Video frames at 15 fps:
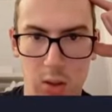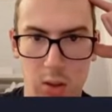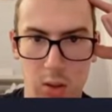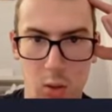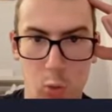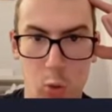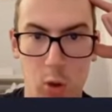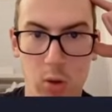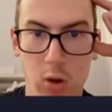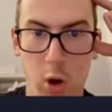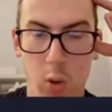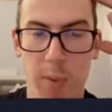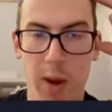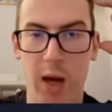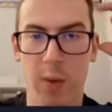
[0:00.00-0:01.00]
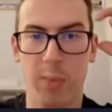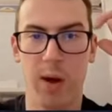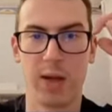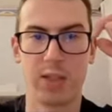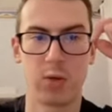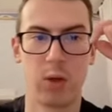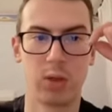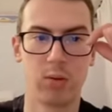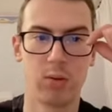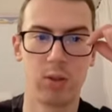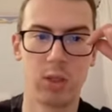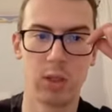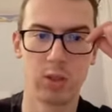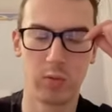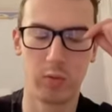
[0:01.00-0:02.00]
Uh, we'll go back, by the way, to
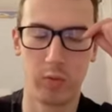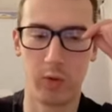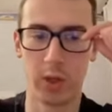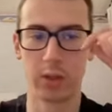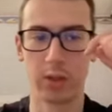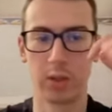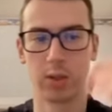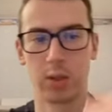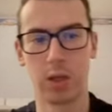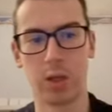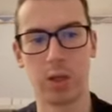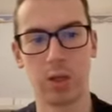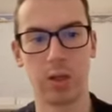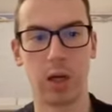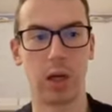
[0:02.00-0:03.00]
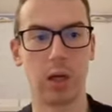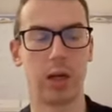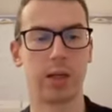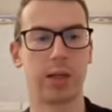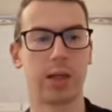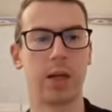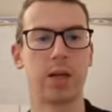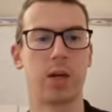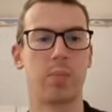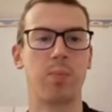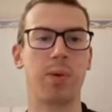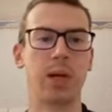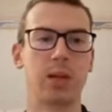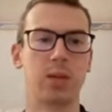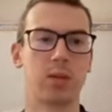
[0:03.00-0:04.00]
the Fund, uh, like in a
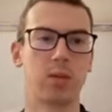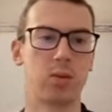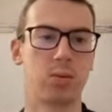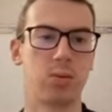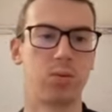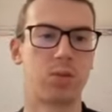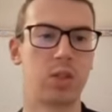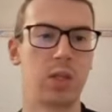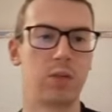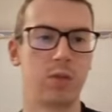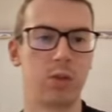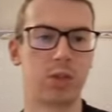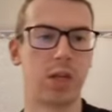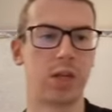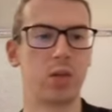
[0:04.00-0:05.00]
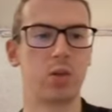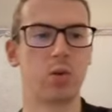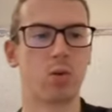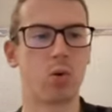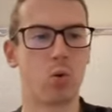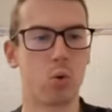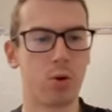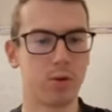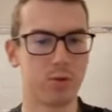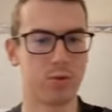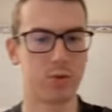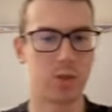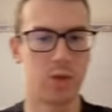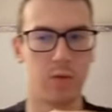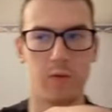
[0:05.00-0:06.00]
bit, to see if there's any new coins
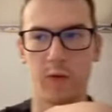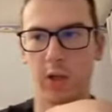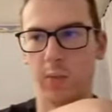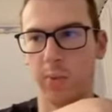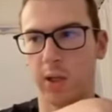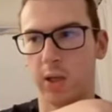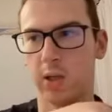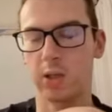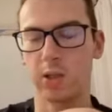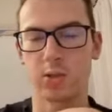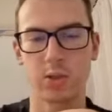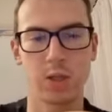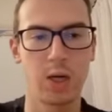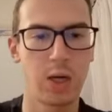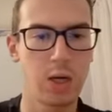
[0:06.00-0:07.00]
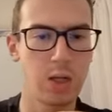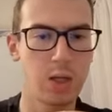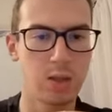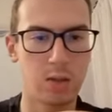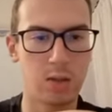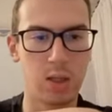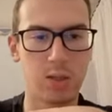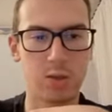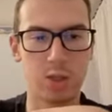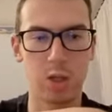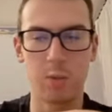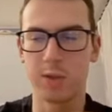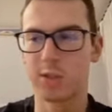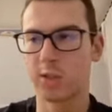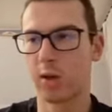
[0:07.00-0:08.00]
or something, because this
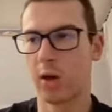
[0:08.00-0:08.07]
stream is